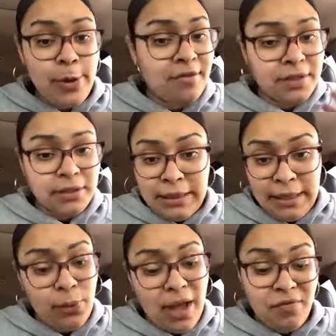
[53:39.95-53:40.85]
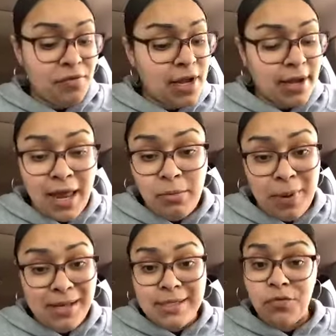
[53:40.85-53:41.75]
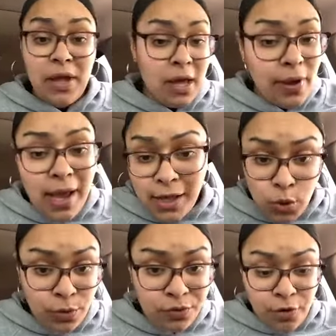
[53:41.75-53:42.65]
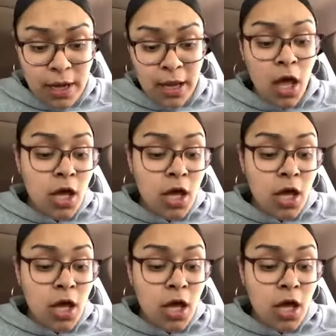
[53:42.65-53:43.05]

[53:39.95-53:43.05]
We have elite, we have every academy by itself, and we got two and free.